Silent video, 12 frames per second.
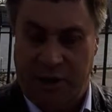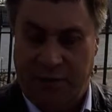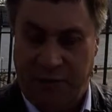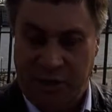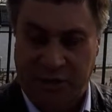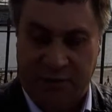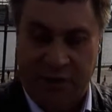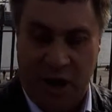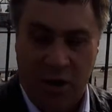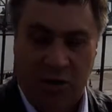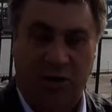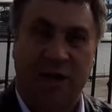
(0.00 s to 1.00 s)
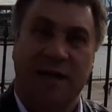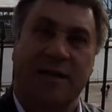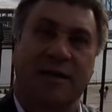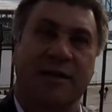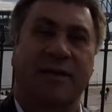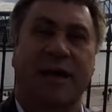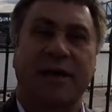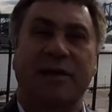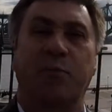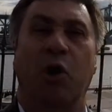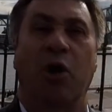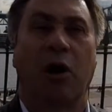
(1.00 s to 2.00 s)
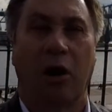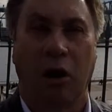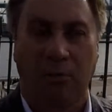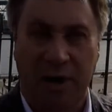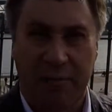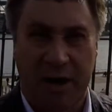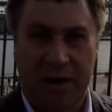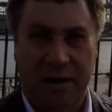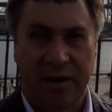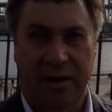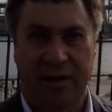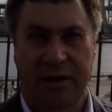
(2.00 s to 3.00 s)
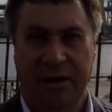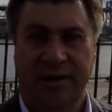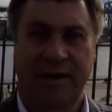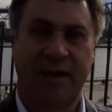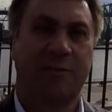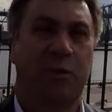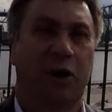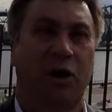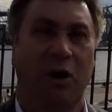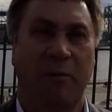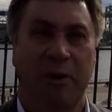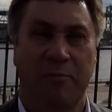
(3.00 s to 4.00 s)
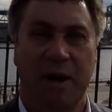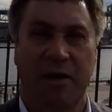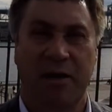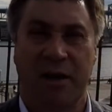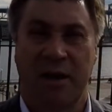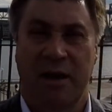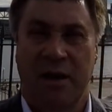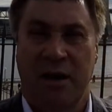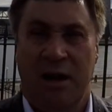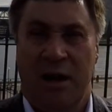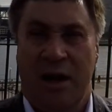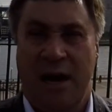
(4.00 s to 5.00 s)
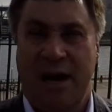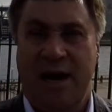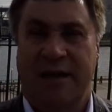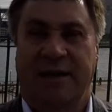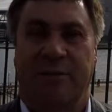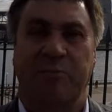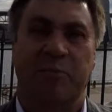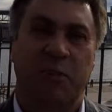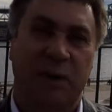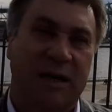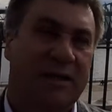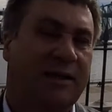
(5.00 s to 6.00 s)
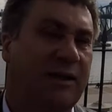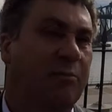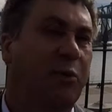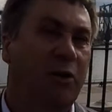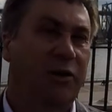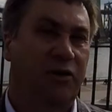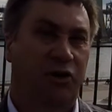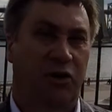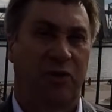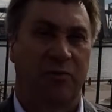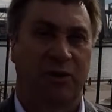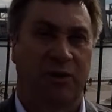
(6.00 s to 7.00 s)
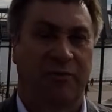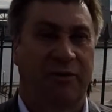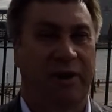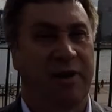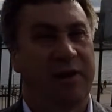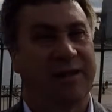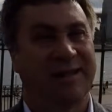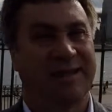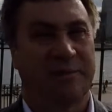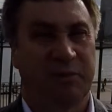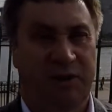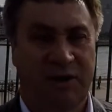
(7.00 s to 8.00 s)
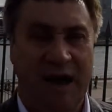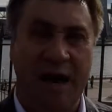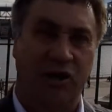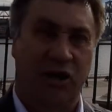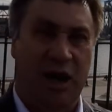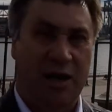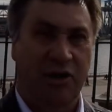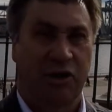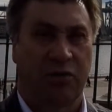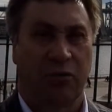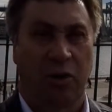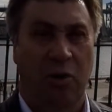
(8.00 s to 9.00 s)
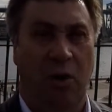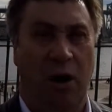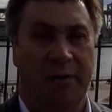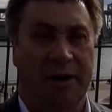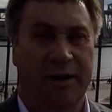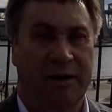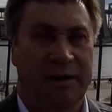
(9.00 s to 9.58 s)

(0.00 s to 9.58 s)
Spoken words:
the first of those is the cents per kilometre method. Now, cents per kilometre method is a bit simpler in terms of the substantiation requirement.